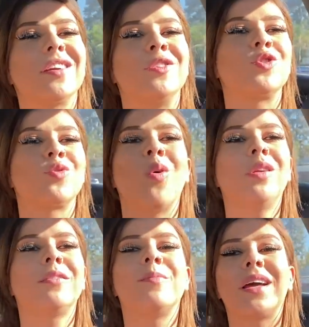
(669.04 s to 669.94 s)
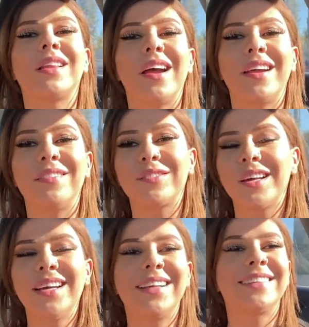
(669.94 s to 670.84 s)
control of my life.
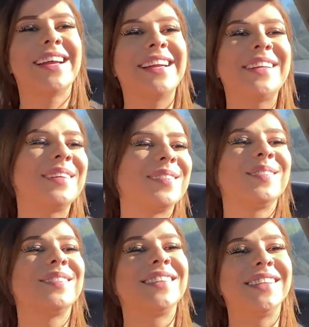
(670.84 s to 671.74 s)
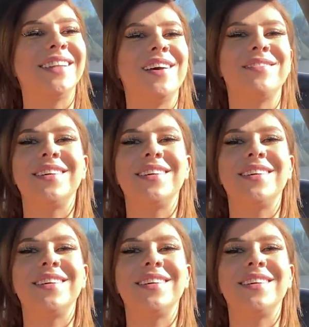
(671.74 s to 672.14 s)
Like, love